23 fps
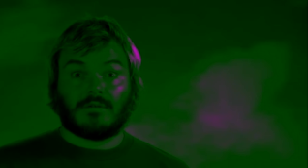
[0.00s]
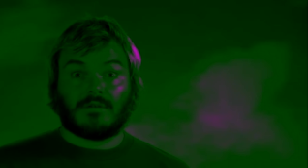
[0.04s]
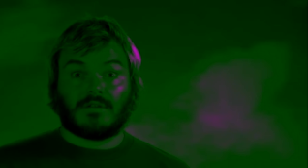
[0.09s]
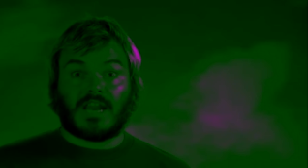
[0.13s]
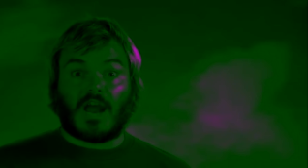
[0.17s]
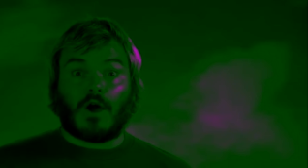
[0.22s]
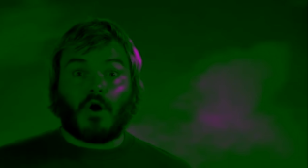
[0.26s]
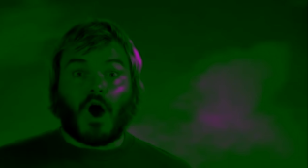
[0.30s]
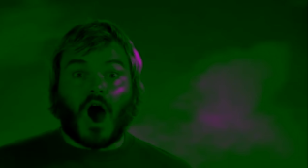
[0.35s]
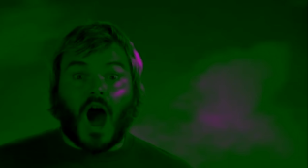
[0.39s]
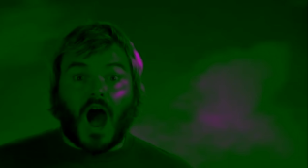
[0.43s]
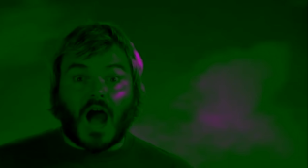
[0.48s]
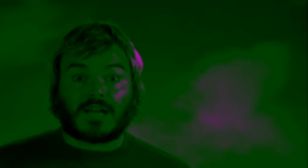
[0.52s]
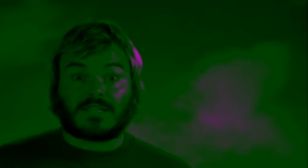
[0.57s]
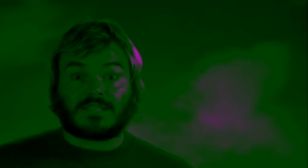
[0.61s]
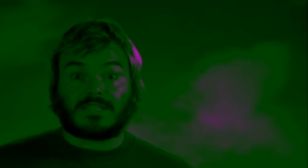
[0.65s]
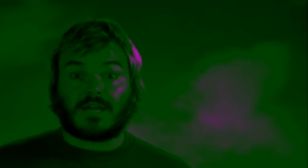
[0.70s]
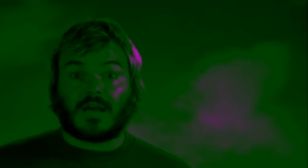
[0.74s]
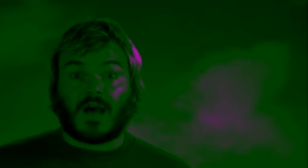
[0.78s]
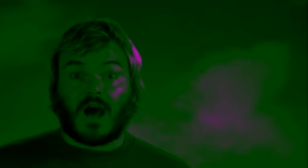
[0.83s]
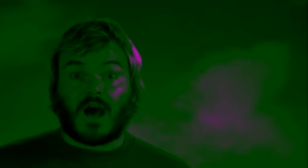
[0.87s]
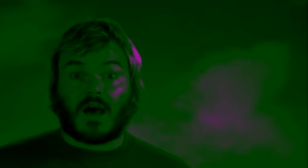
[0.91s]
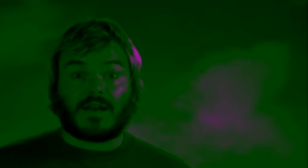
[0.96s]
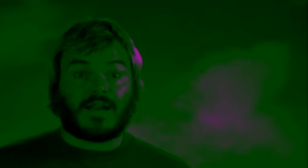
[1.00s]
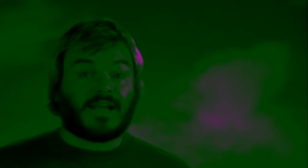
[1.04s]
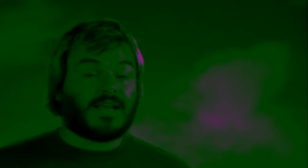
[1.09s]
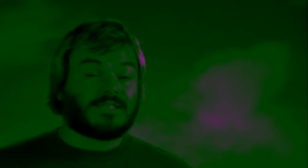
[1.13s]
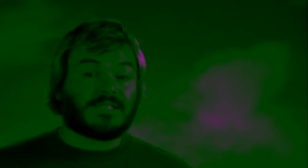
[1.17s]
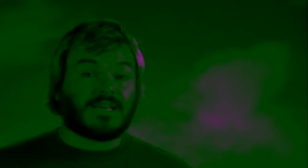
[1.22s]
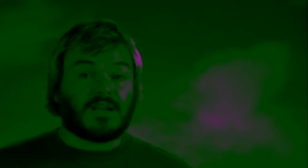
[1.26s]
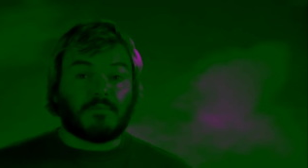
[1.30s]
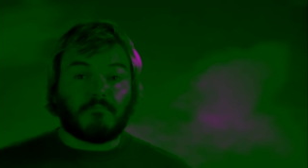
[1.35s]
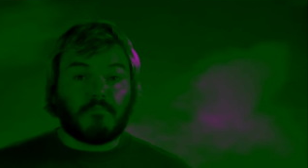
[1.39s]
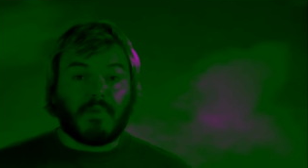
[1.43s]
Now, octagon
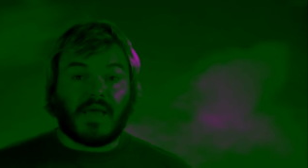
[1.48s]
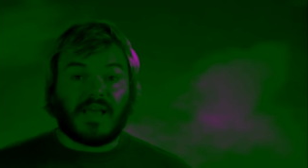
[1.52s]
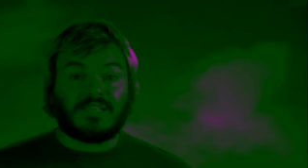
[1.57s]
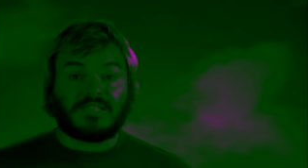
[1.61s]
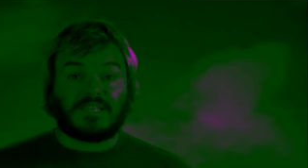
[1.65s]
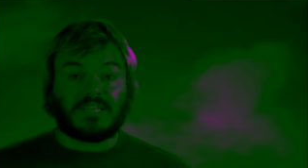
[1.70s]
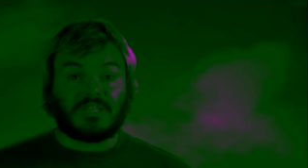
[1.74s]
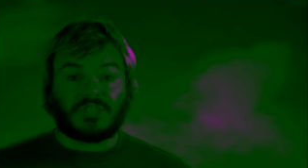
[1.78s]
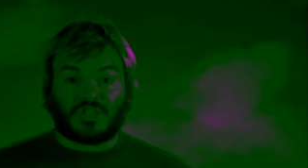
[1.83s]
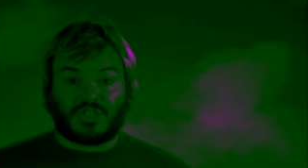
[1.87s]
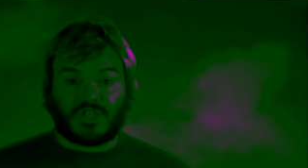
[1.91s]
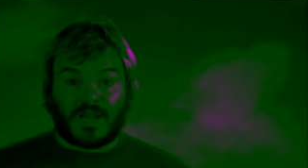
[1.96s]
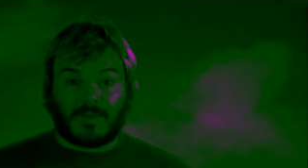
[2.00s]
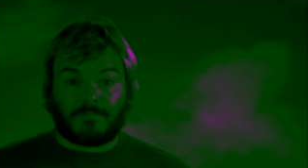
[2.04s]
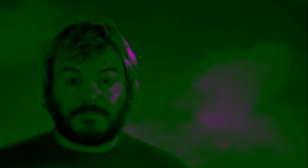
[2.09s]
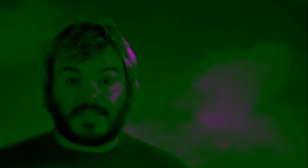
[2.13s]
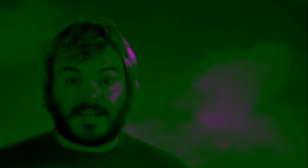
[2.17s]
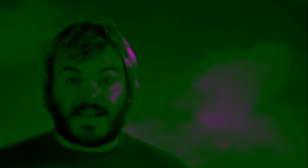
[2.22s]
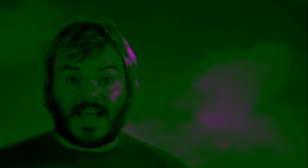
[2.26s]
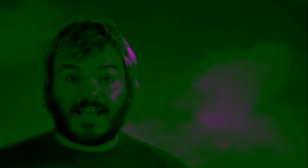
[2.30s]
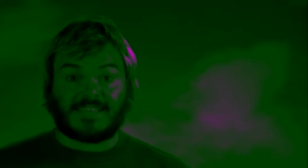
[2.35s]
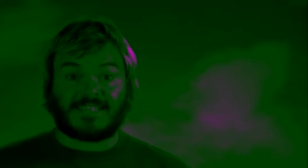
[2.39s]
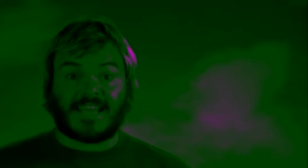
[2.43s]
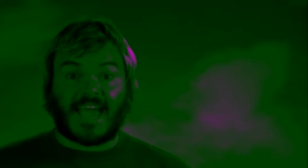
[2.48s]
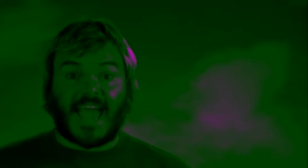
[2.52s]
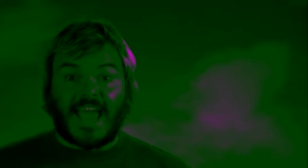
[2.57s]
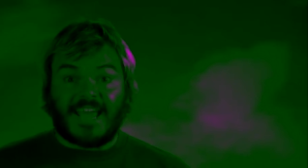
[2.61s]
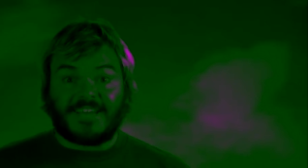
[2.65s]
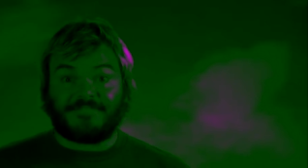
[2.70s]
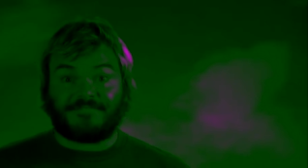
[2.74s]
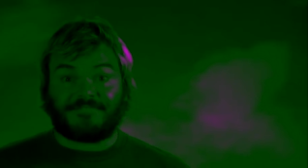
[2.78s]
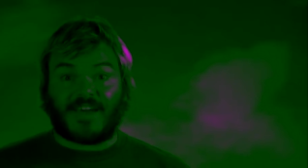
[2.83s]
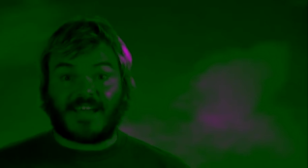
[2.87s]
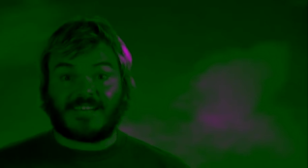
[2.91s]
is an amazing shape that has
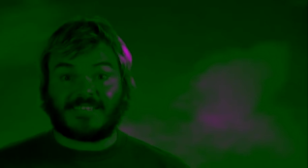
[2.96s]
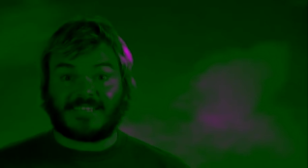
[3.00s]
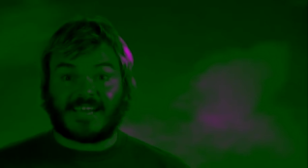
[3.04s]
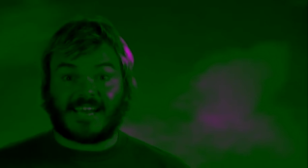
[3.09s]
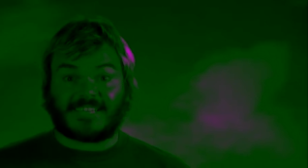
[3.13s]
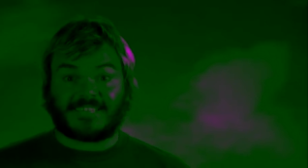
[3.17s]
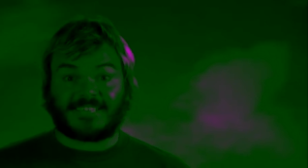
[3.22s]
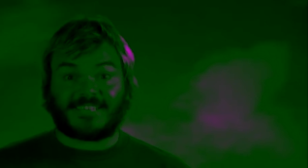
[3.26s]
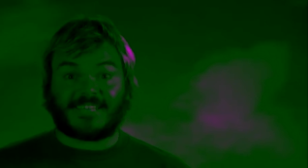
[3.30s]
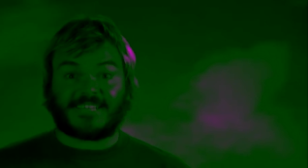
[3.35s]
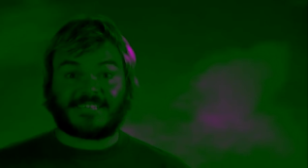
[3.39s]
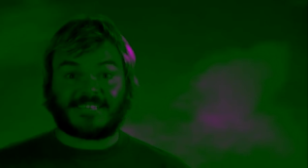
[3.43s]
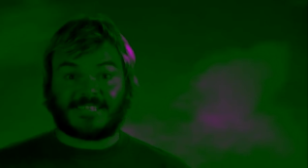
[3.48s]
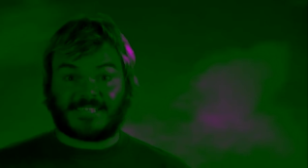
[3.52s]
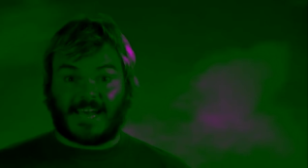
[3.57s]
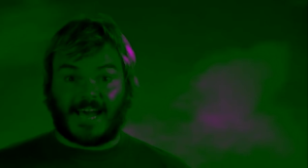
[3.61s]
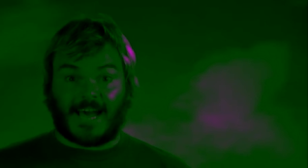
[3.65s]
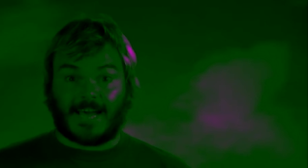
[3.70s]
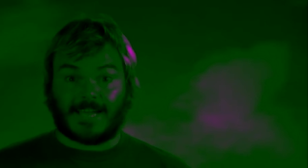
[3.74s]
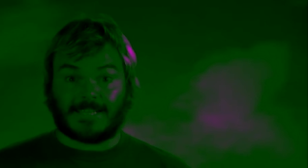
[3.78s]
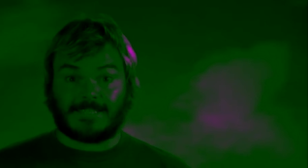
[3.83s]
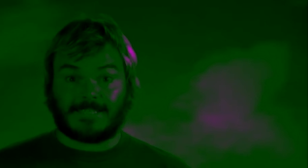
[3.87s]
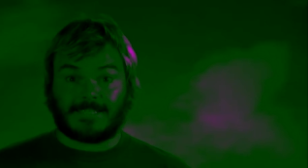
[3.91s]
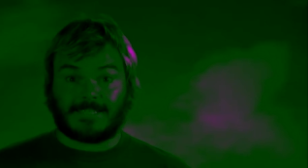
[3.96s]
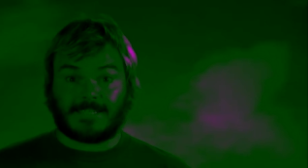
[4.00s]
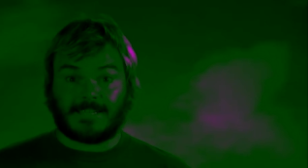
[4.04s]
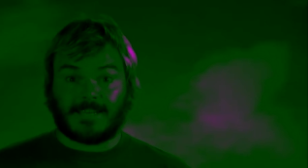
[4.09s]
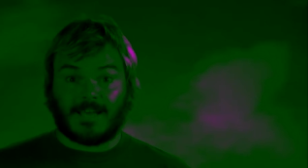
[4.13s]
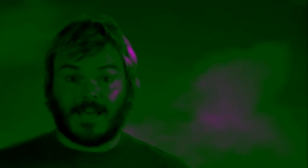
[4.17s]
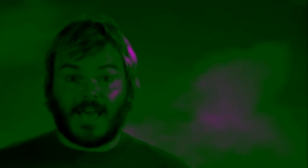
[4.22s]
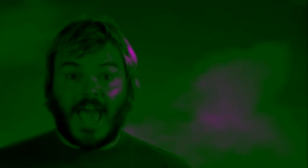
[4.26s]
eight fantastic sides